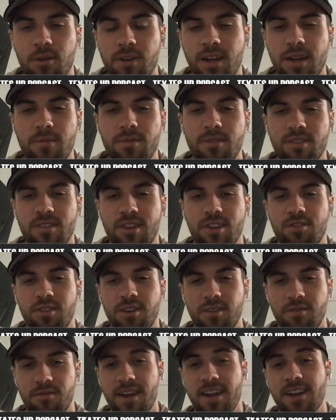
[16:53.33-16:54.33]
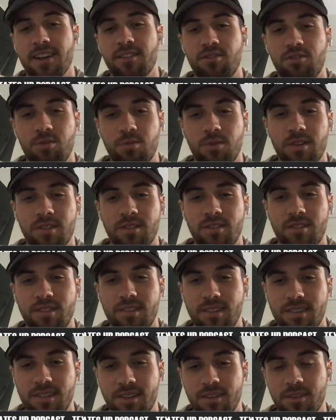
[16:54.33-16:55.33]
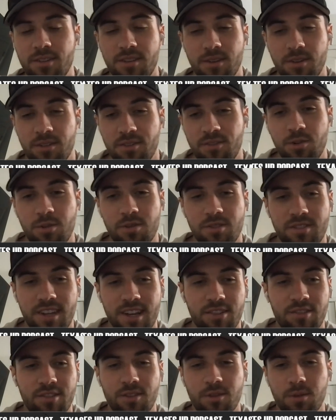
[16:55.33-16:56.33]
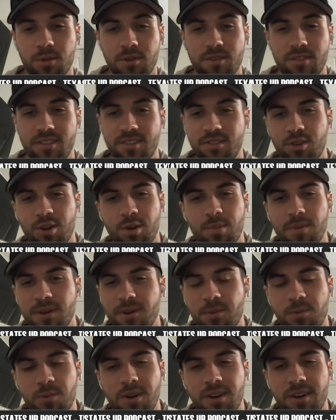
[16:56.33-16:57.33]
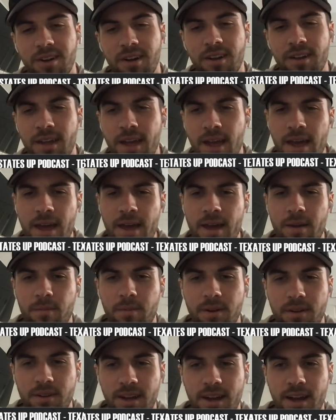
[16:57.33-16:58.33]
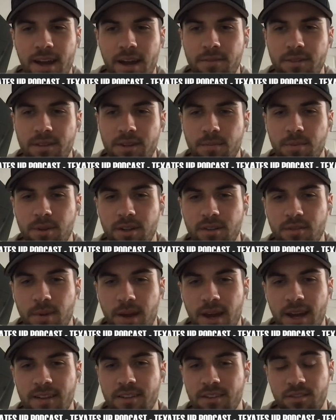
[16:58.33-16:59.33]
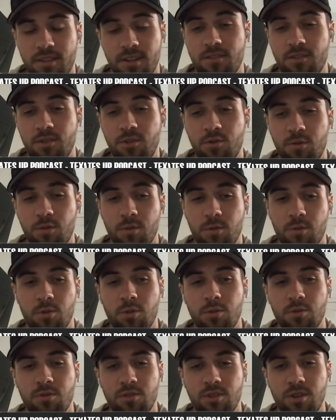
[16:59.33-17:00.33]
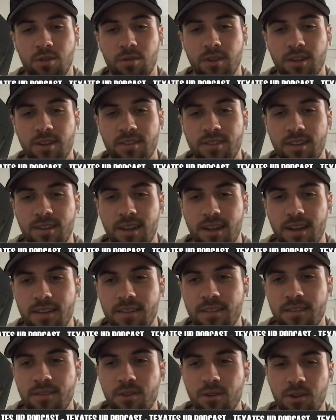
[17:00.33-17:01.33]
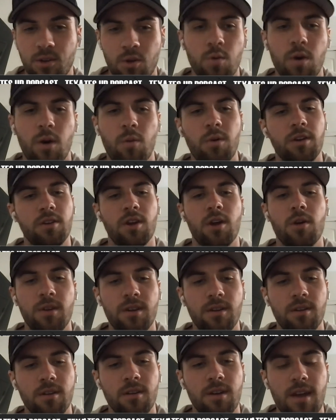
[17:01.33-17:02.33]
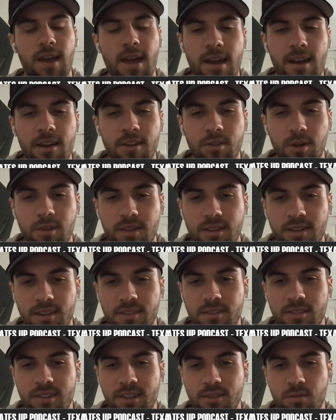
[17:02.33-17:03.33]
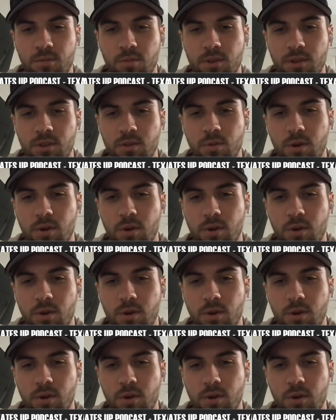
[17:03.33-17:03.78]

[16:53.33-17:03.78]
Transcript: at our games is such an advantage to us because you know the student section they're always chirping and whatnot. But yeah, having mm-hmm. the place packed is it's huge for recruits too. They see that and they're like, oh, I want to go here. So I think that's that's really